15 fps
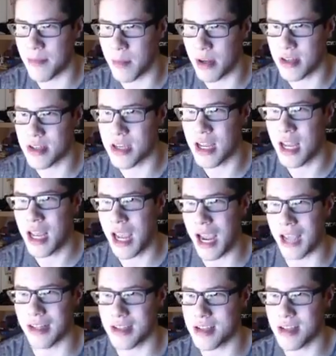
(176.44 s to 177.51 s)
months.
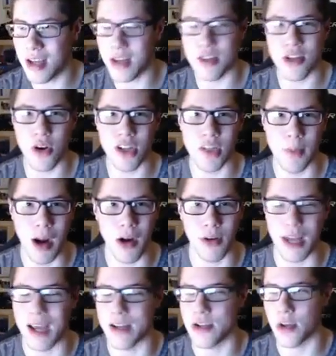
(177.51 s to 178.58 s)
And this is going to start tomorrow,
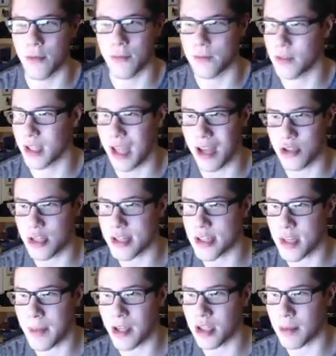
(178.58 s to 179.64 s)
guys. So if the contracts
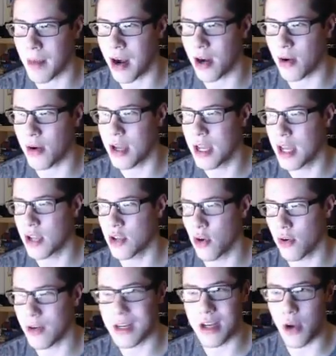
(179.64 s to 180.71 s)
come out tomorrow, you
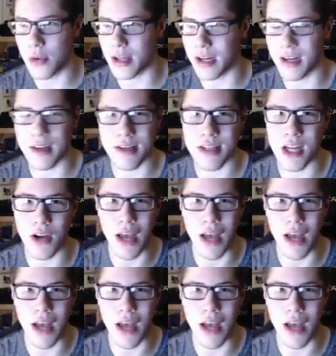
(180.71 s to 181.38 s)
already know they're going to sell